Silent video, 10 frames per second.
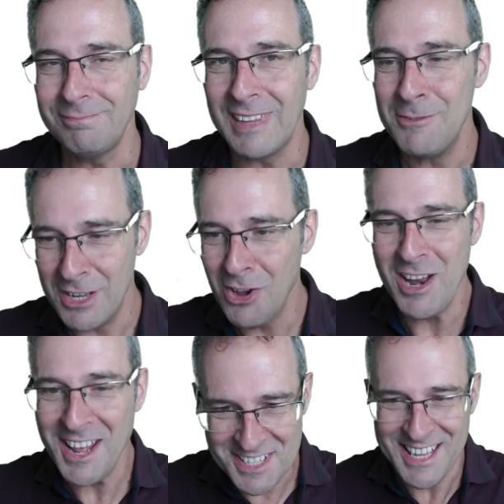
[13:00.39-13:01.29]
If you don't
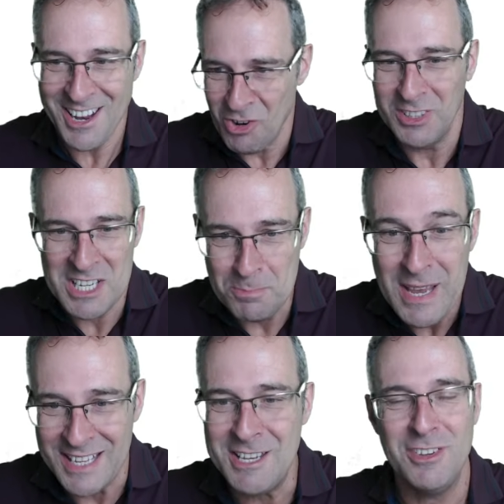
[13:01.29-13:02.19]
understand all these
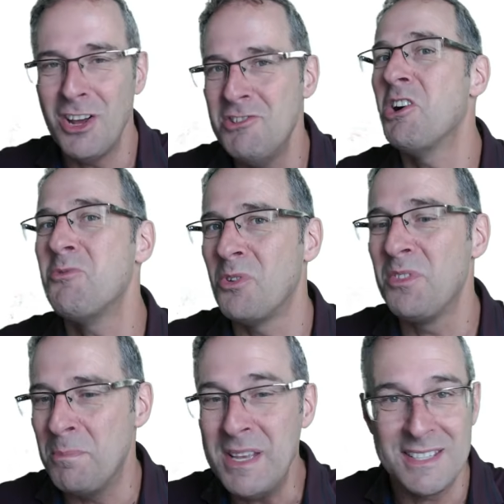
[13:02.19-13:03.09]
bits, if you don't know all the
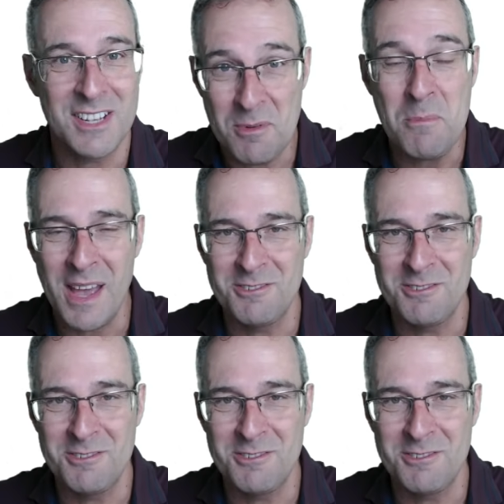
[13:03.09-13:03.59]
bits that I'm about to